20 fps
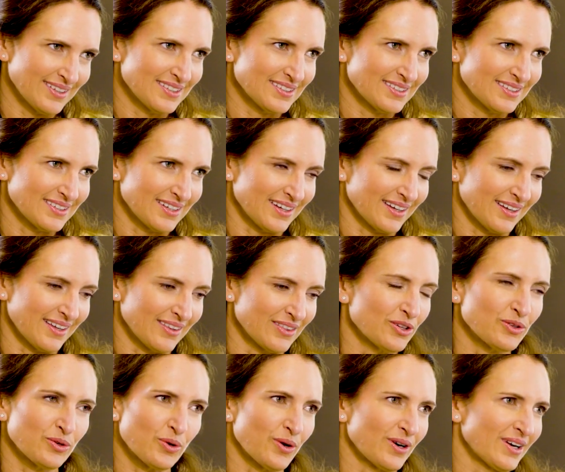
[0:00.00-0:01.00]

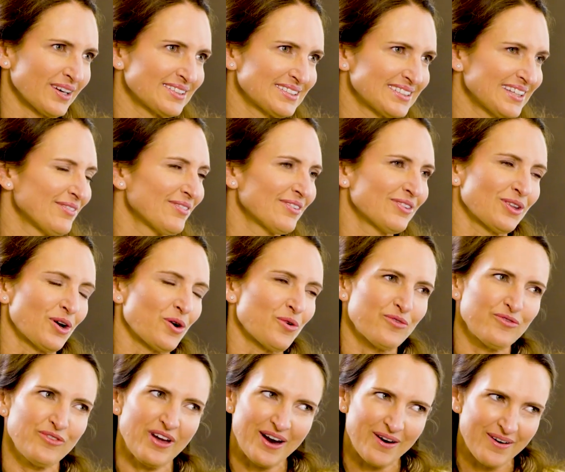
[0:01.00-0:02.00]
the Nordics, even
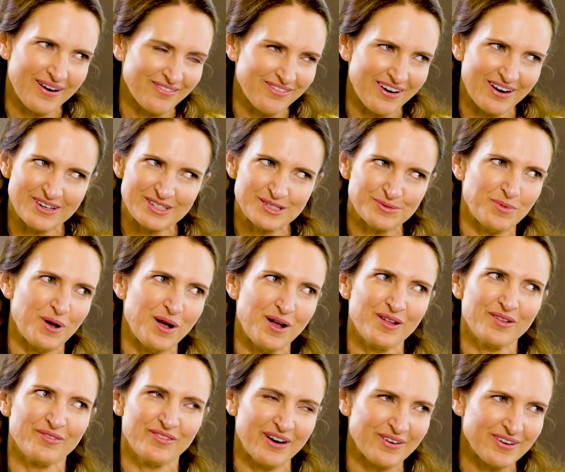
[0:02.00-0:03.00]
though very, very
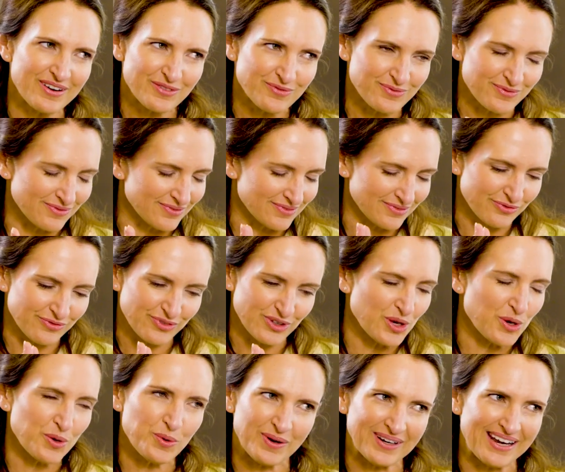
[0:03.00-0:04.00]
small, very
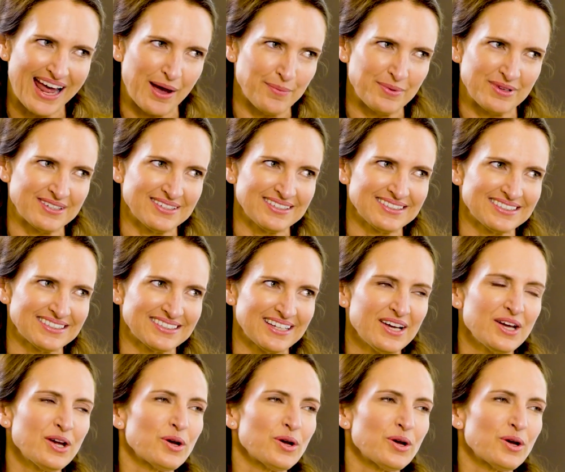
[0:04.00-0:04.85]
few inhabitants,